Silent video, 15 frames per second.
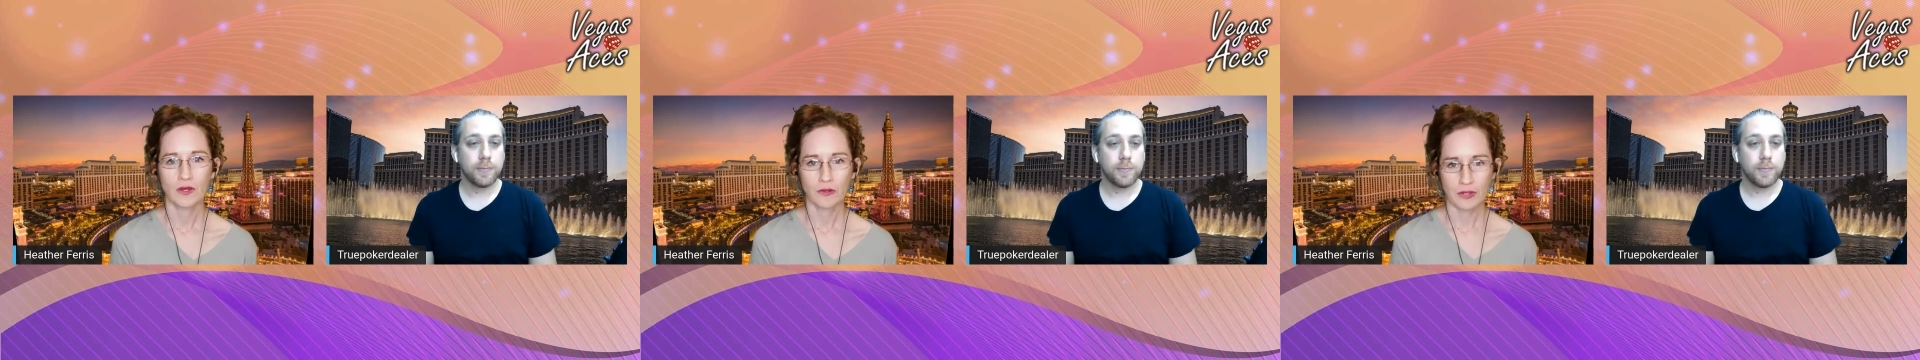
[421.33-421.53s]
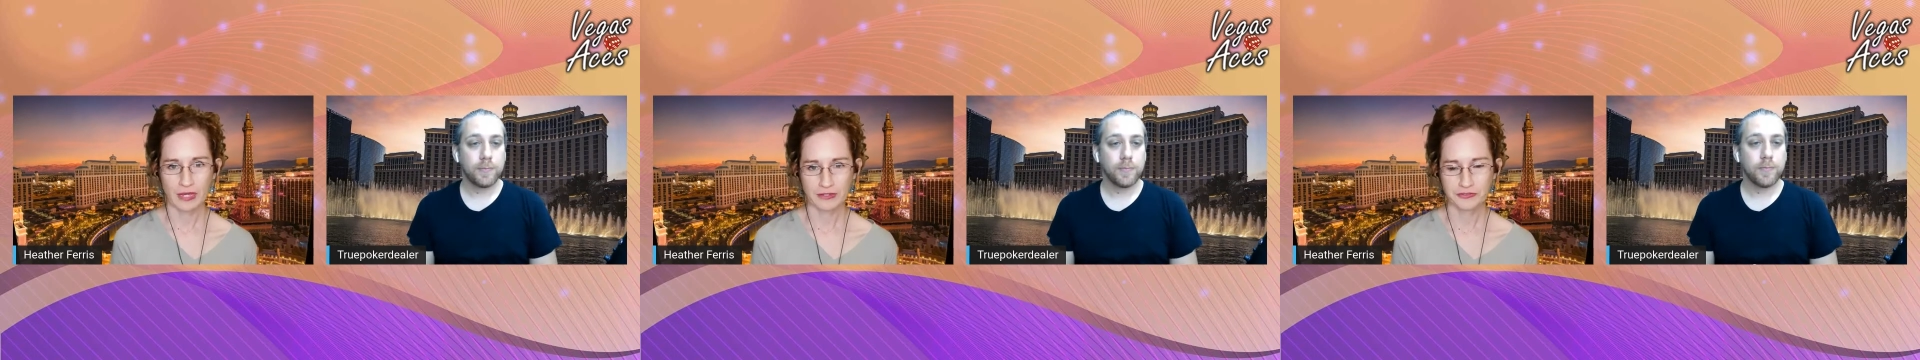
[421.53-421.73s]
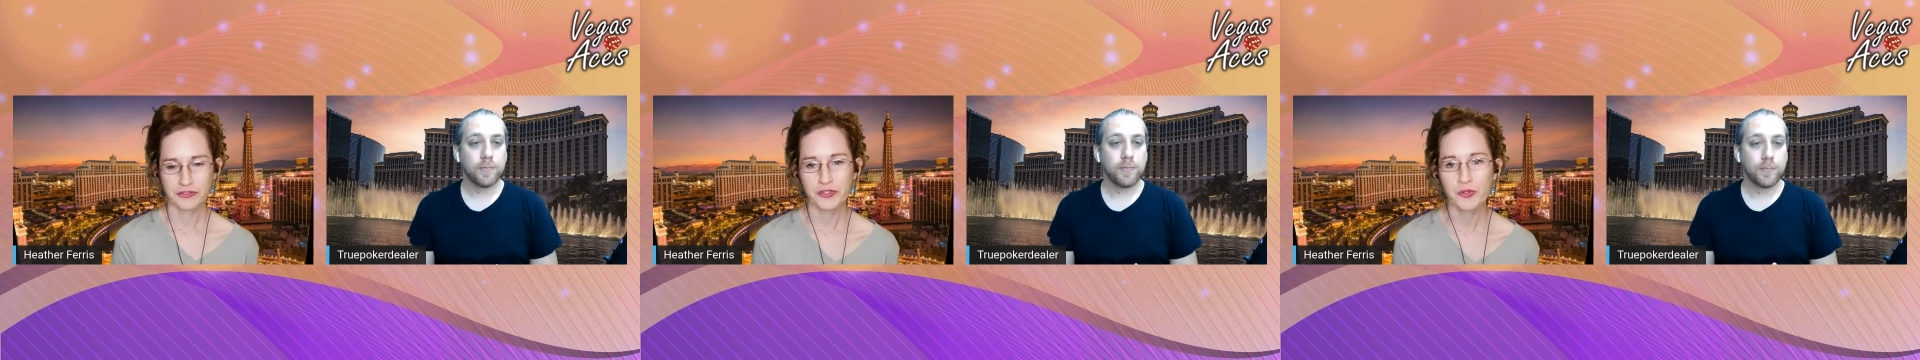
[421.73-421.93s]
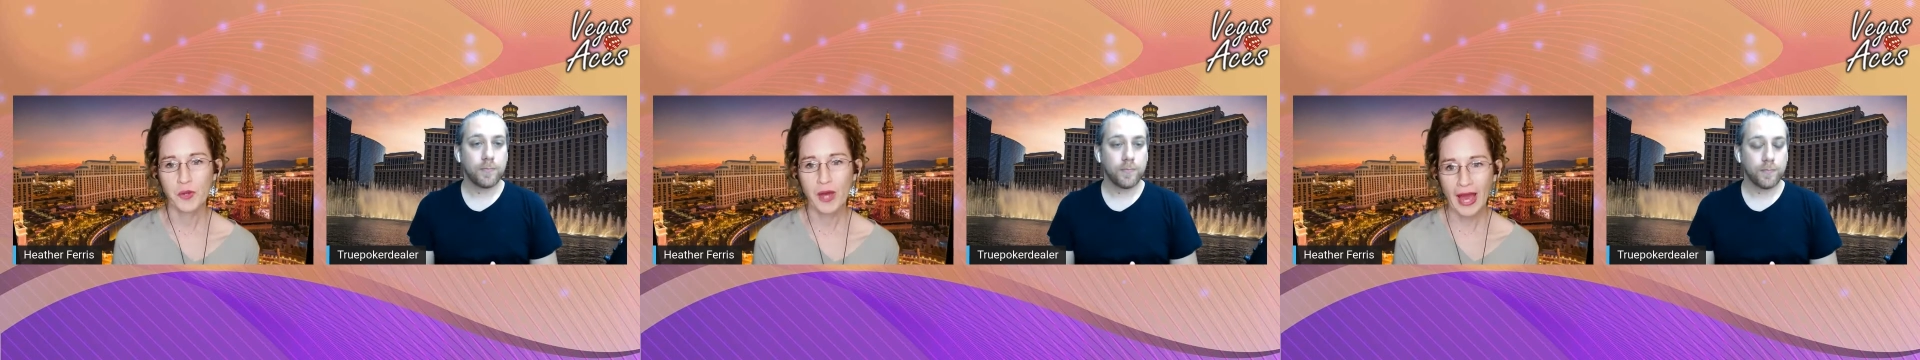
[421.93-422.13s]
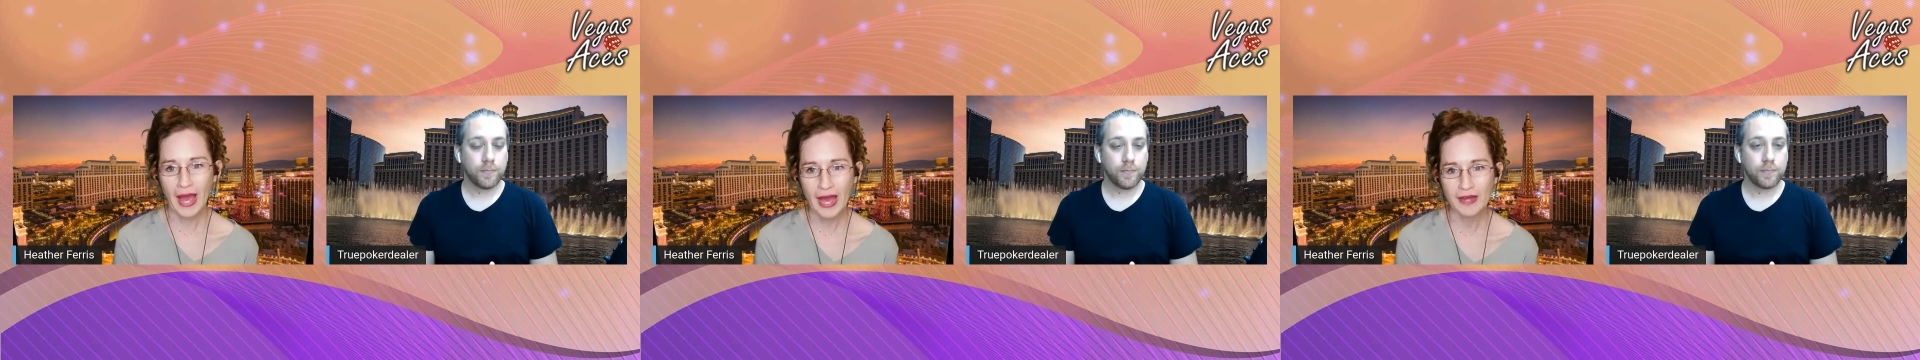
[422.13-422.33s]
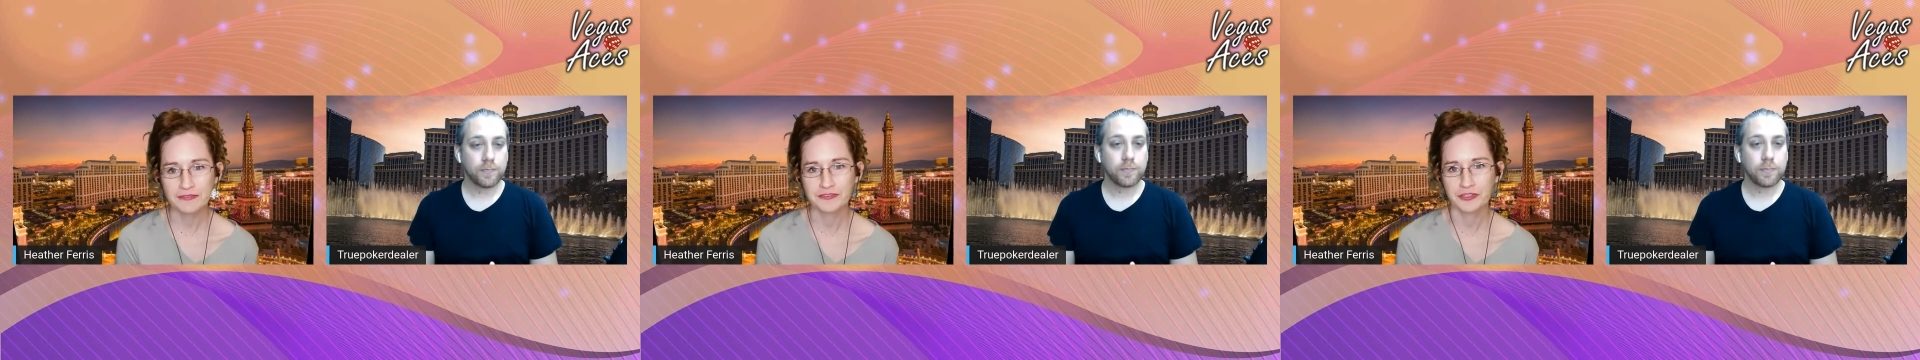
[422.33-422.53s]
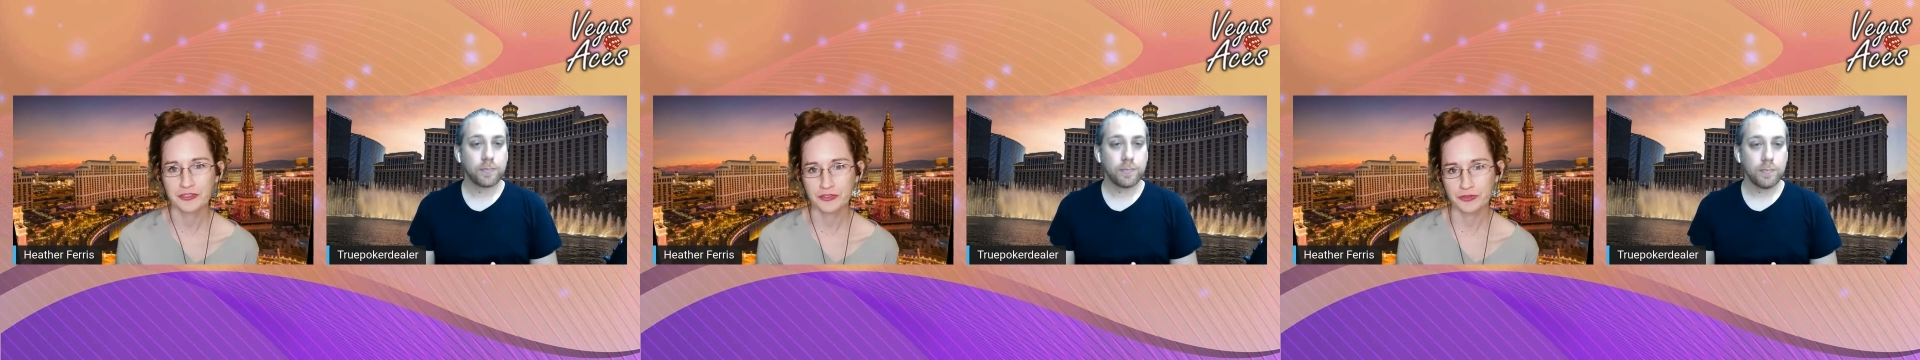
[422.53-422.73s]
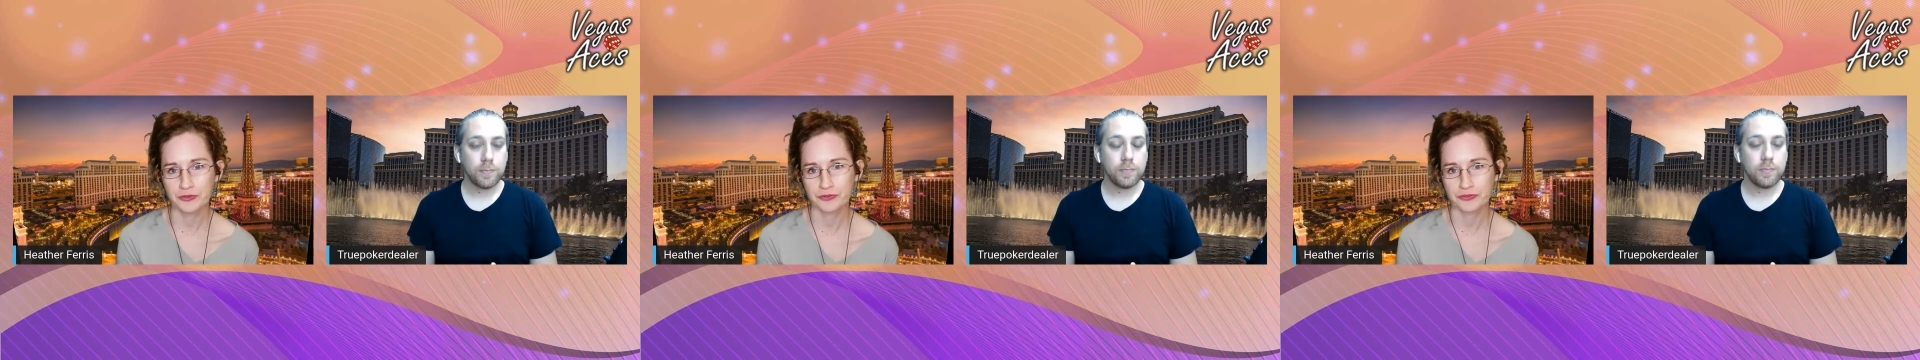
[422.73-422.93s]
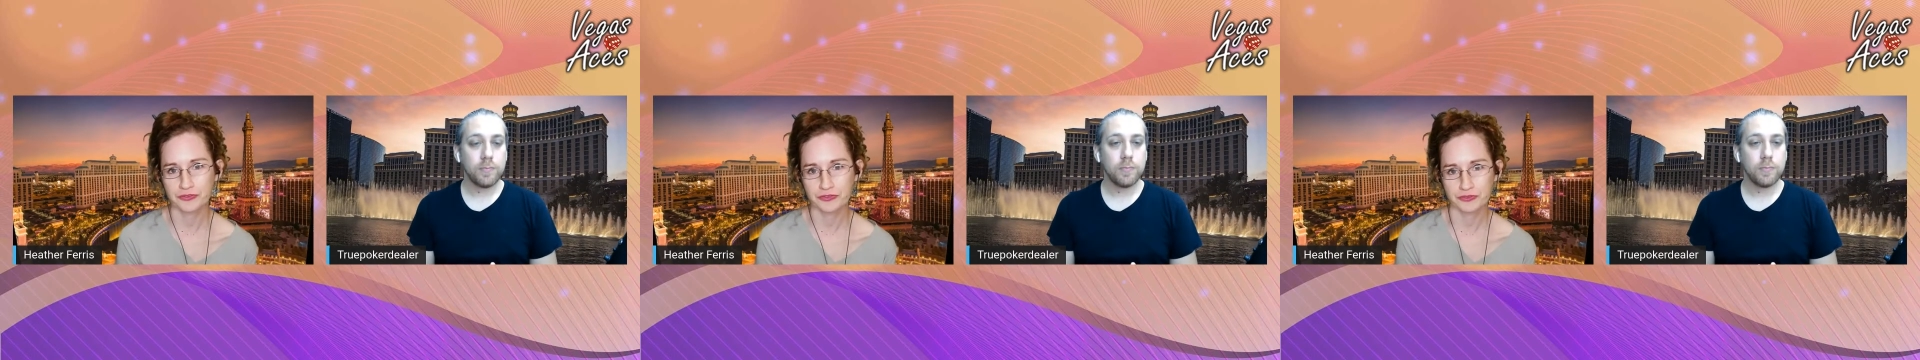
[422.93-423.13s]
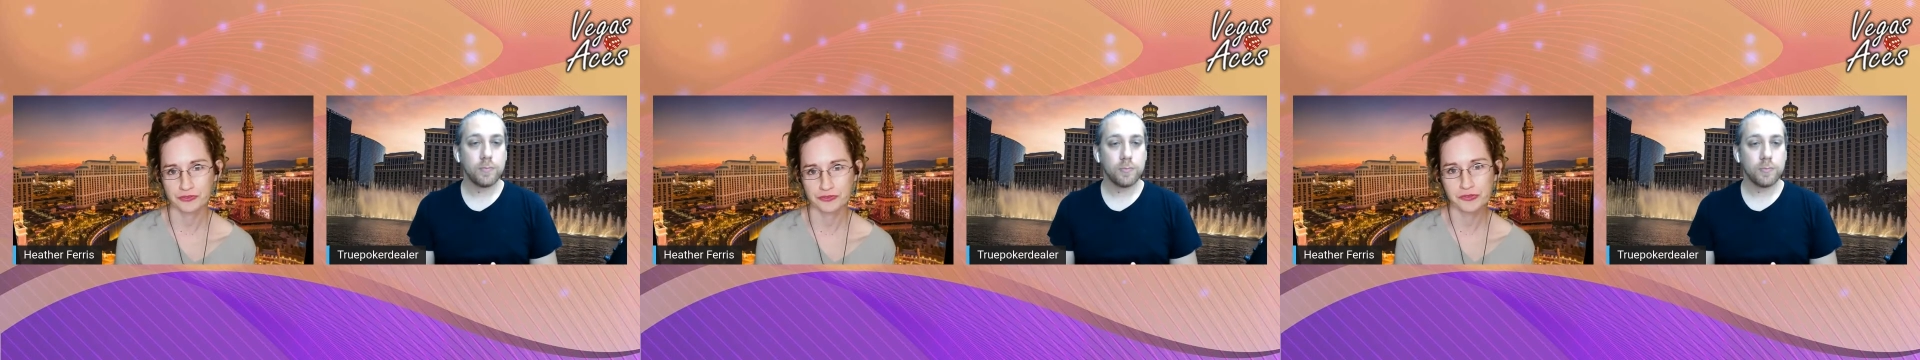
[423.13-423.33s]
Speaker 1: Okay, so you have to
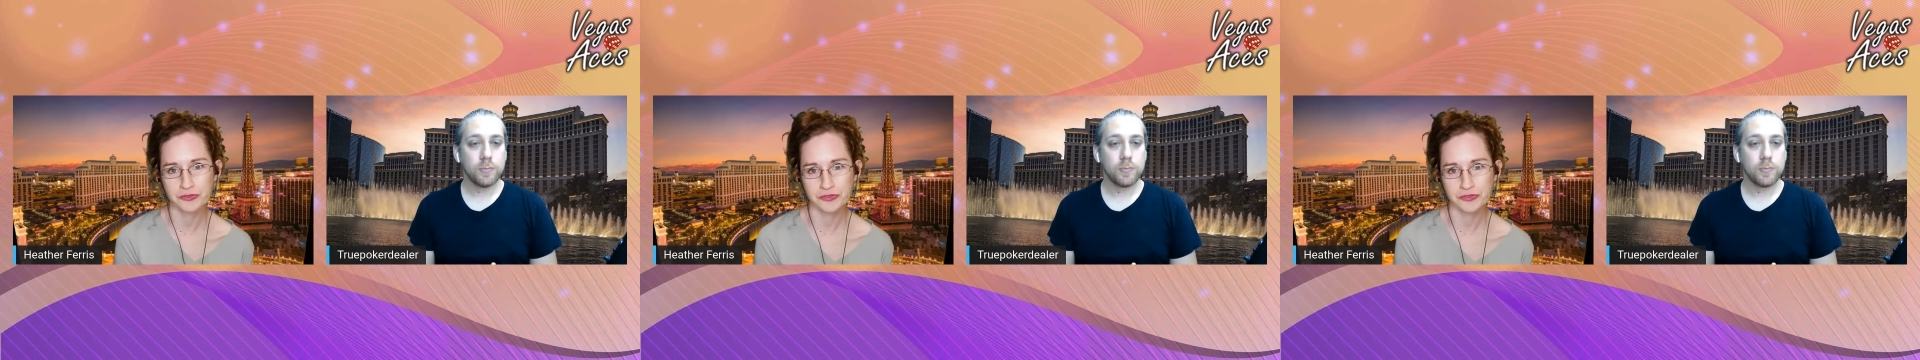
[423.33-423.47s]
use 2